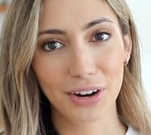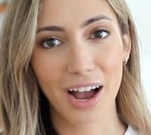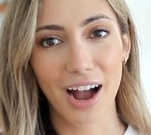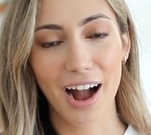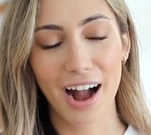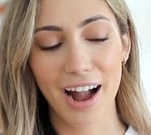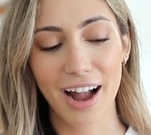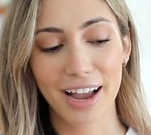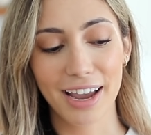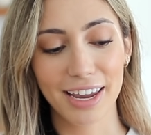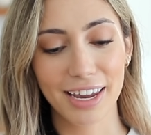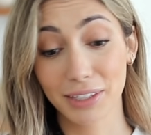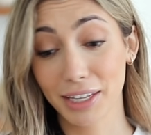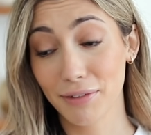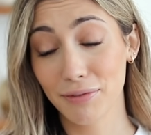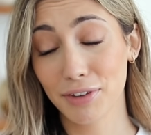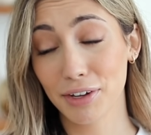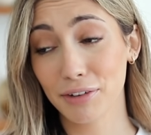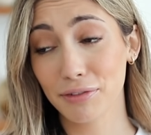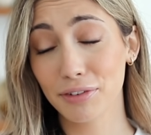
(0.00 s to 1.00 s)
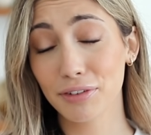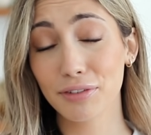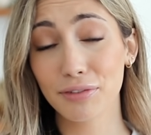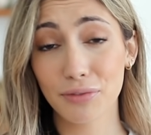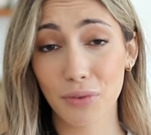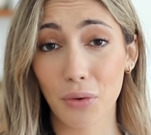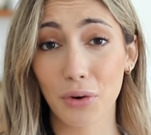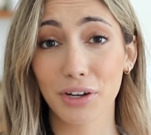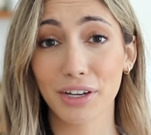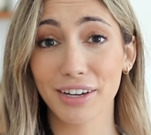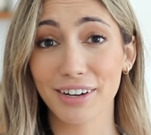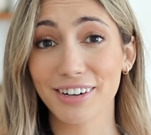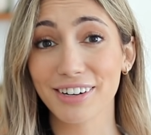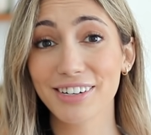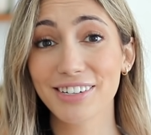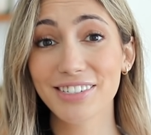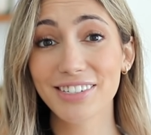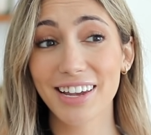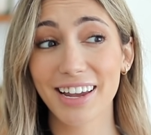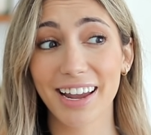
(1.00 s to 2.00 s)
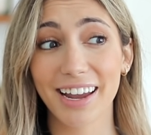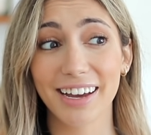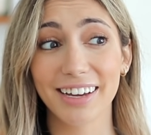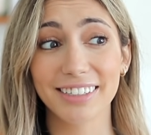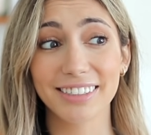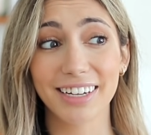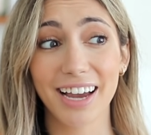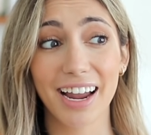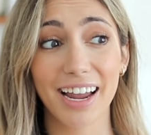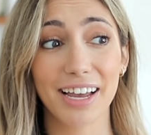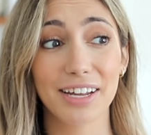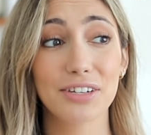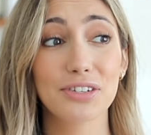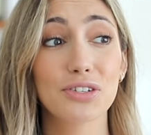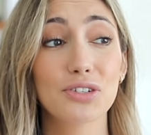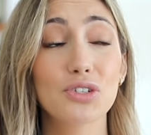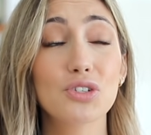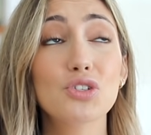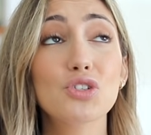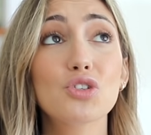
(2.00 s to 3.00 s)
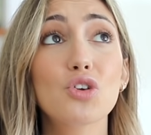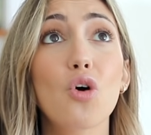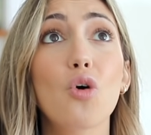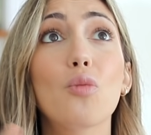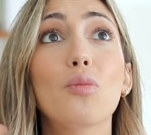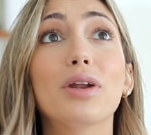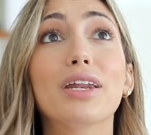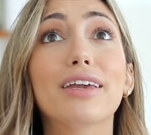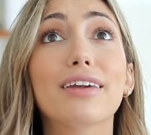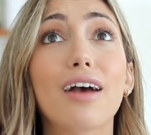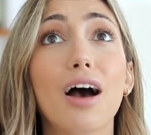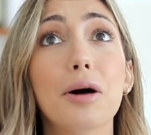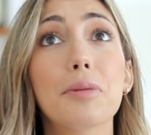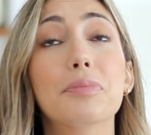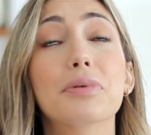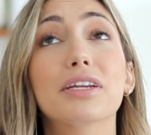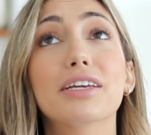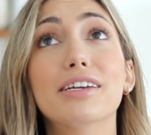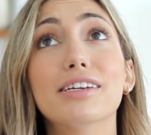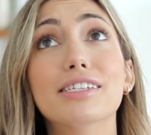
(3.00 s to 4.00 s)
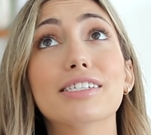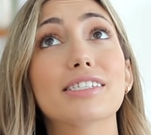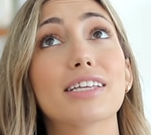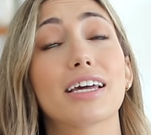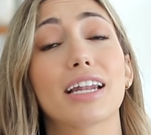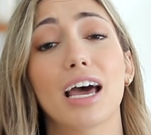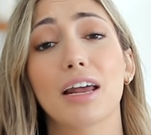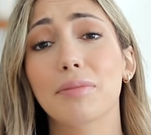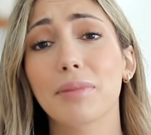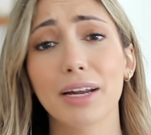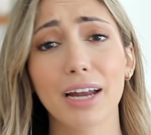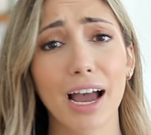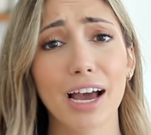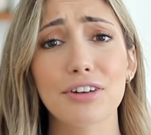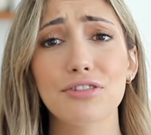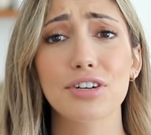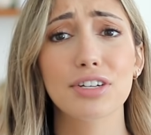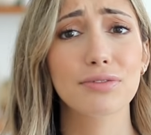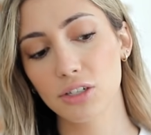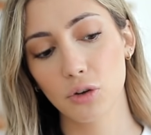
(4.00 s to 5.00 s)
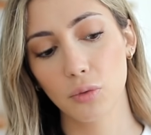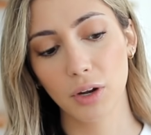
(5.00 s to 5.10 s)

I lived there for four years and I had so many companies that had my address.